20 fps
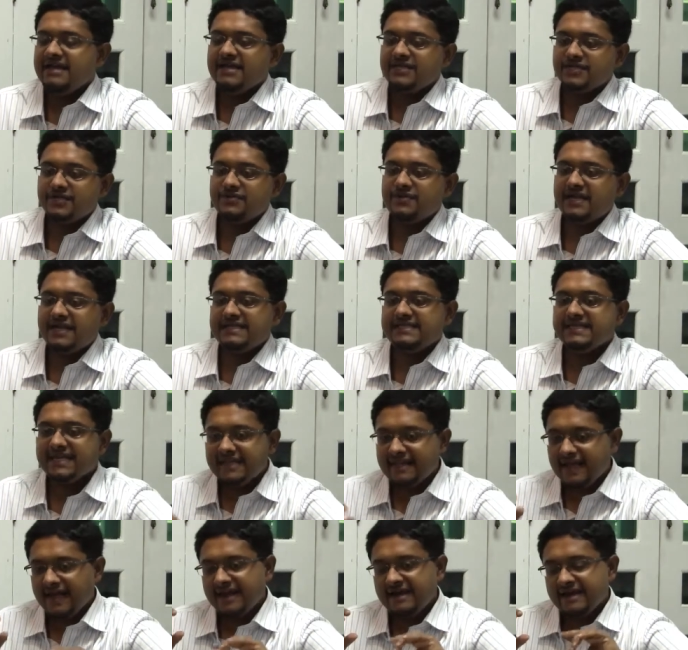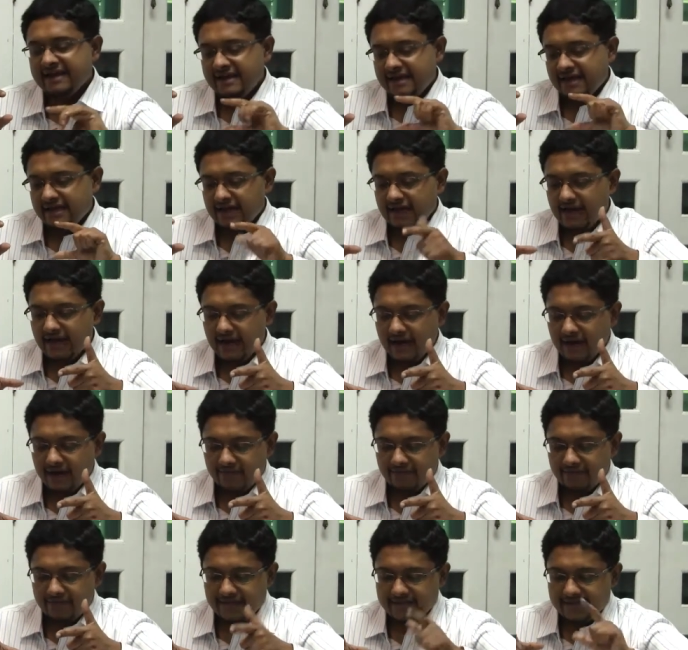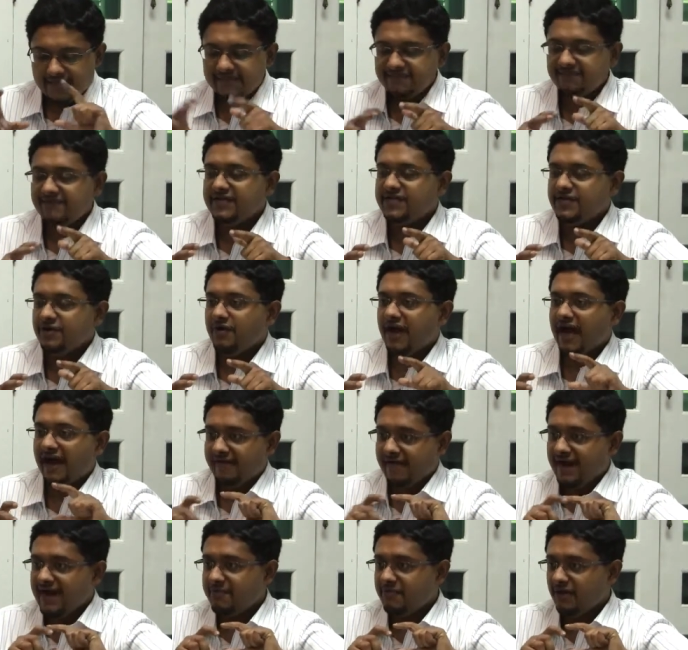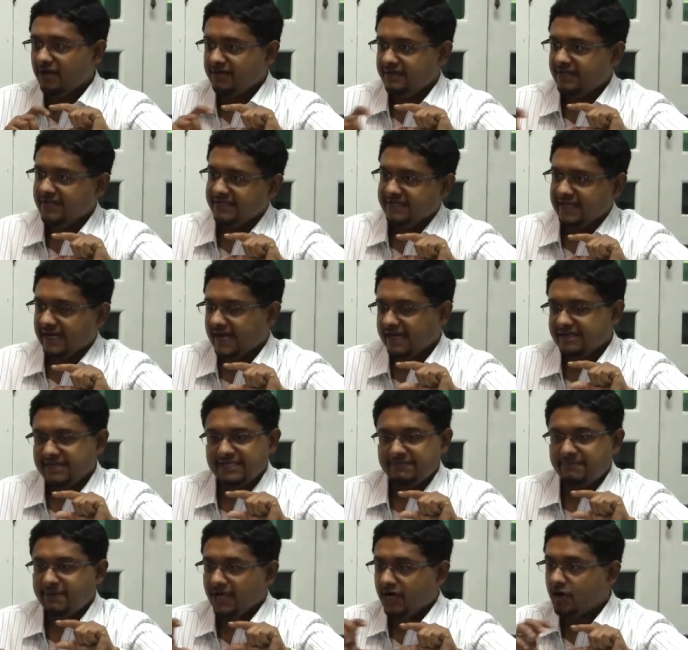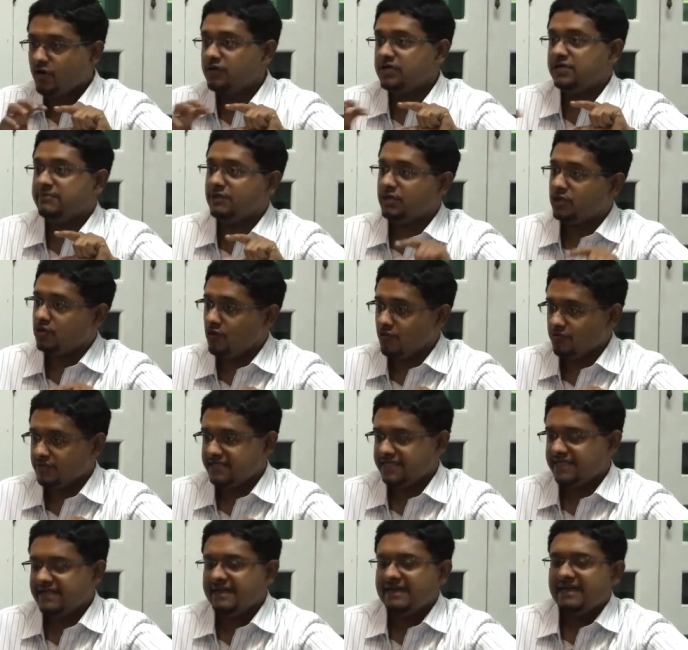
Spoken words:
So you can say that in this video I read about this. It can just be a quotable quote.